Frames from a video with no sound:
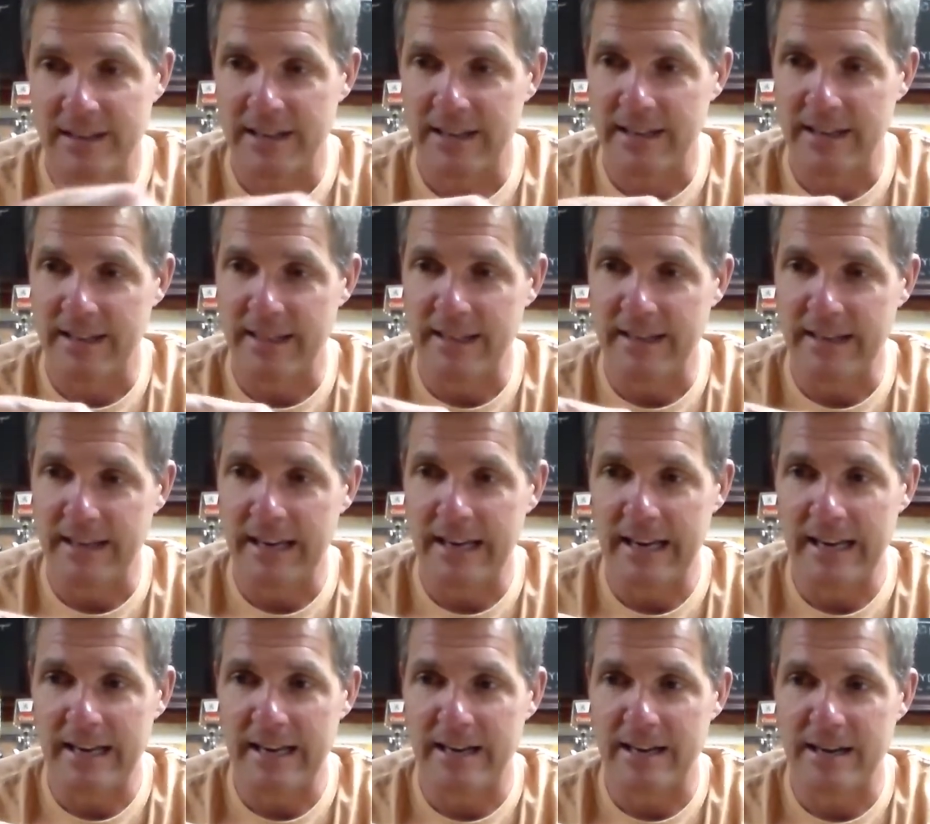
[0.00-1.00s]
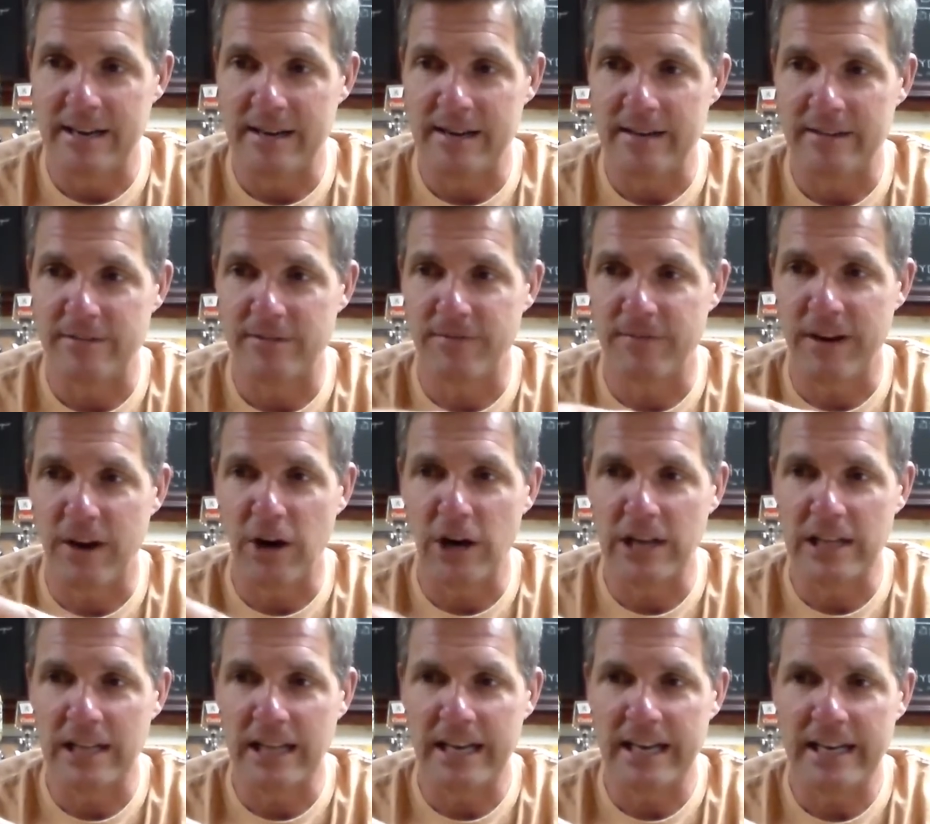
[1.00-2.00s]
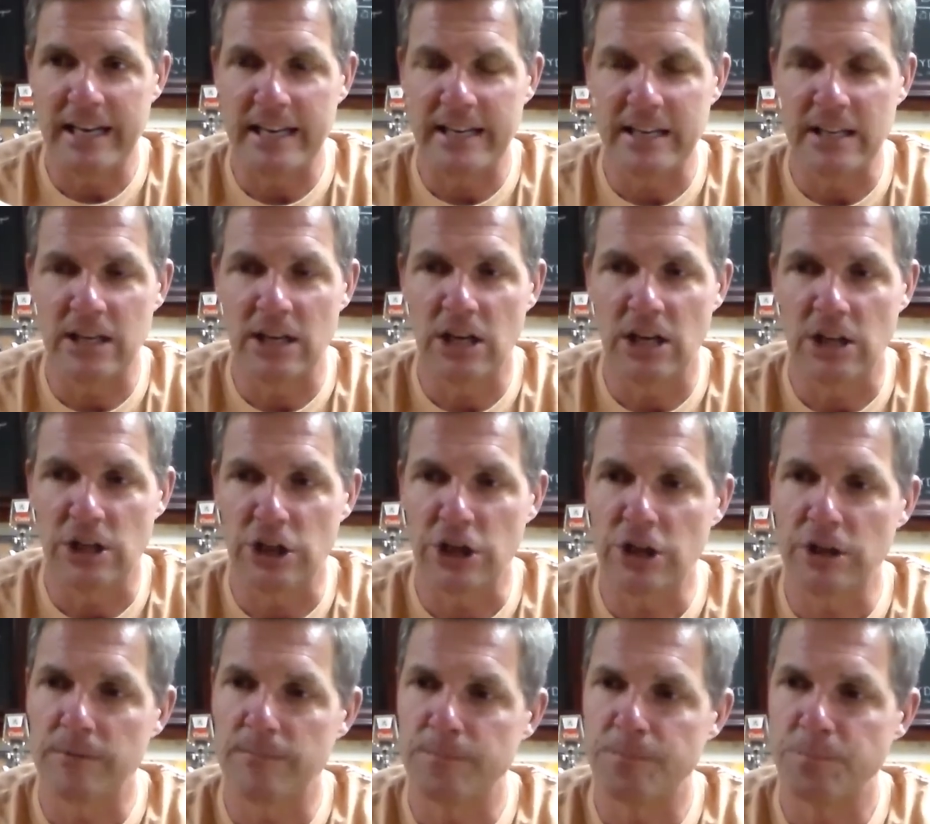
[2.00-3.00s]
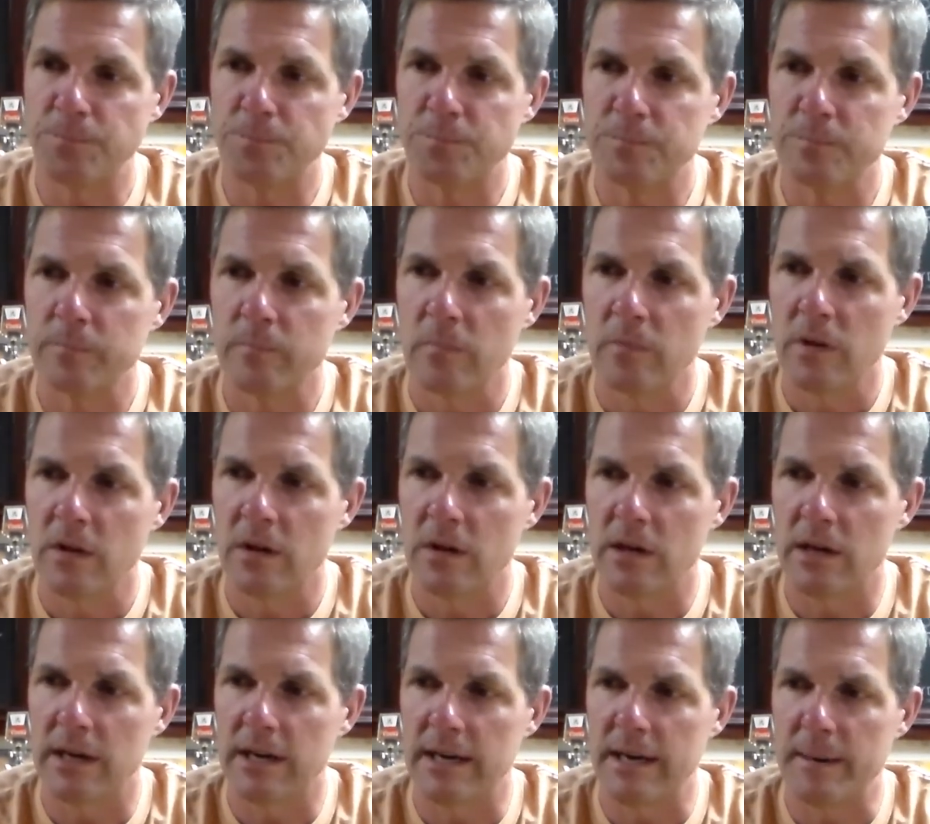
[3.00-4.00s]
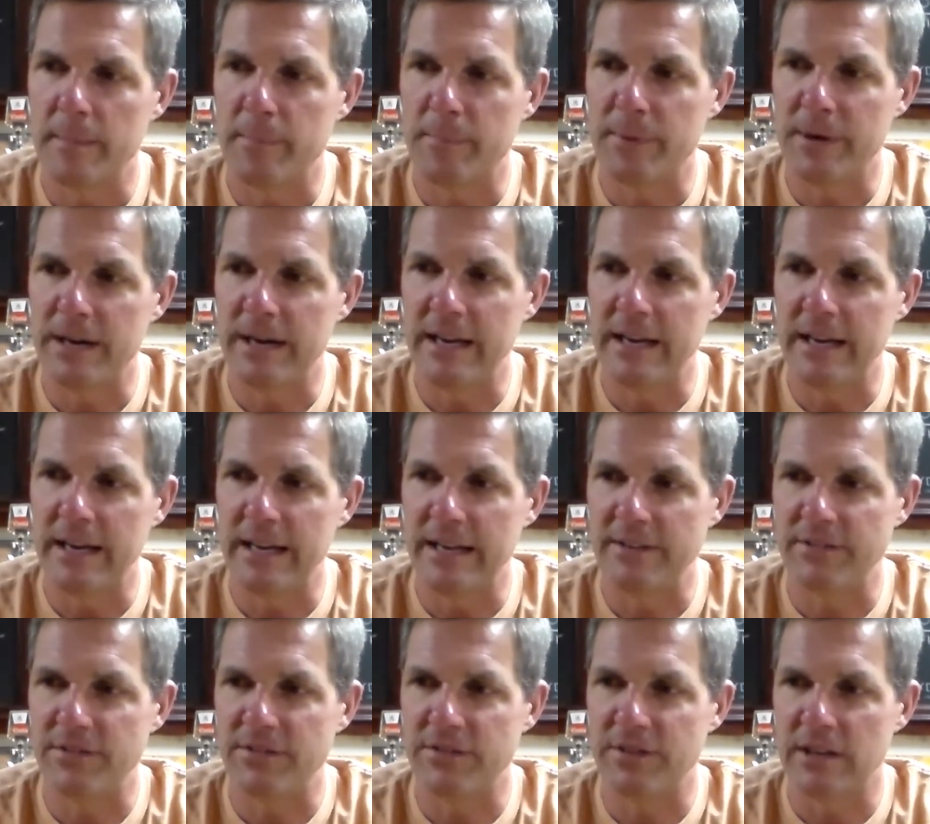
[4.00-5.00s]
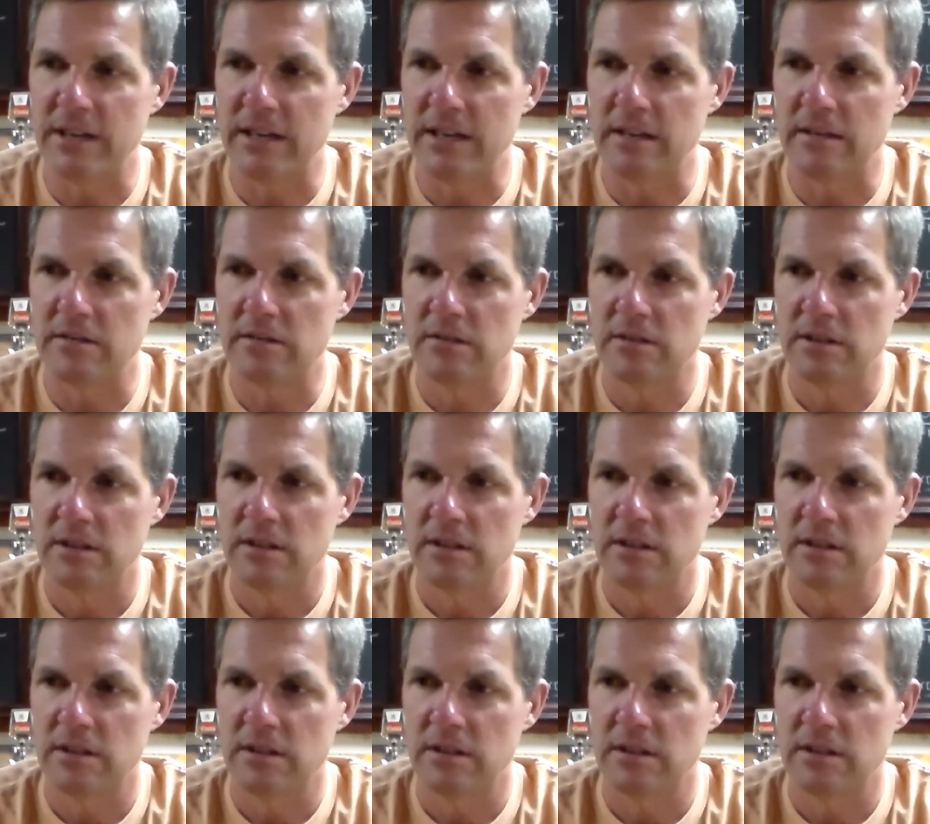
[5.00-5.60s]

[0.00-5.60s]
It's very light in color, but it's not